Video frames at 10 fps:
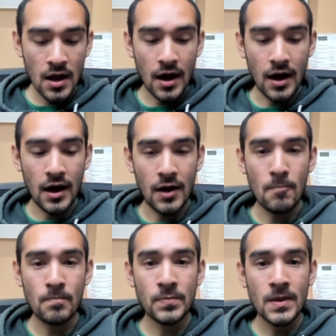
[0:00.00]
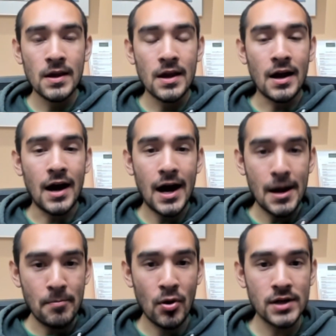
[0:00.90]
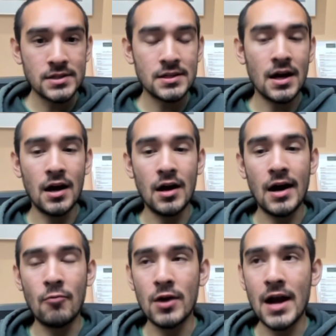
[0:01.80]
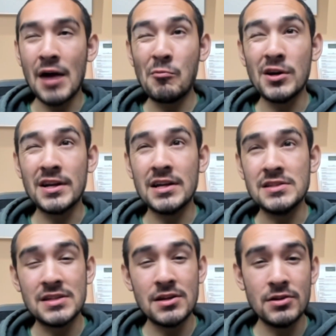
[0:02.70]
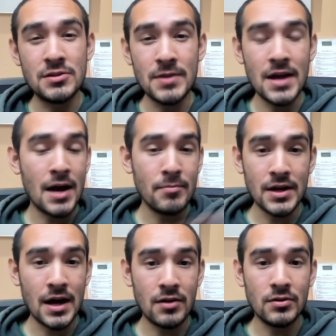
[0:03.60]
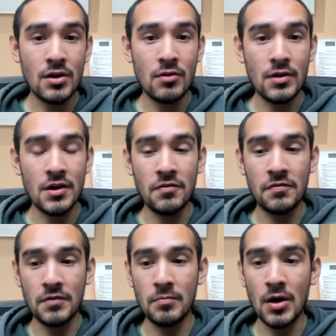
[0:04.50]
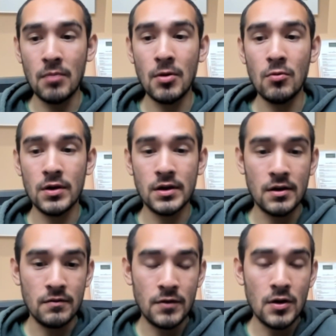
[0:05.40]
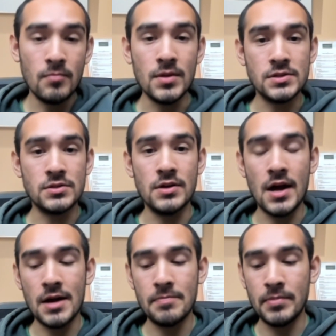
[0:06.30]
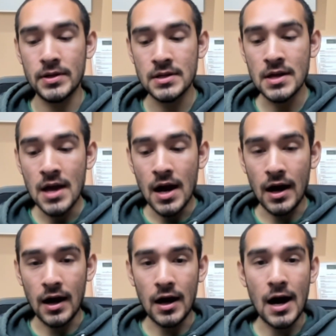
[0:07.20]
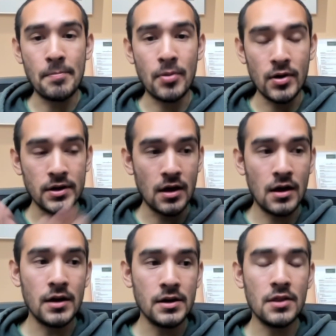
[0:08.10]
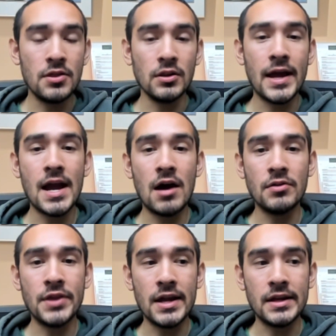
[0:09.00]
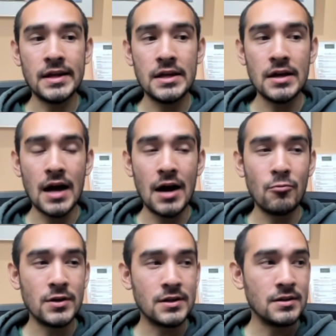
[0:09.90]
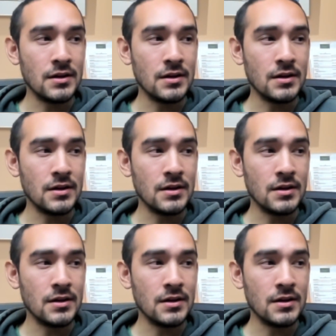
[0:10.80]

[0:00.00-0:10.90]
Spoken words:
um, I put what I would consider to be, I mean, I don't know if Belmo would confirm this or not, but I put on the layout that I would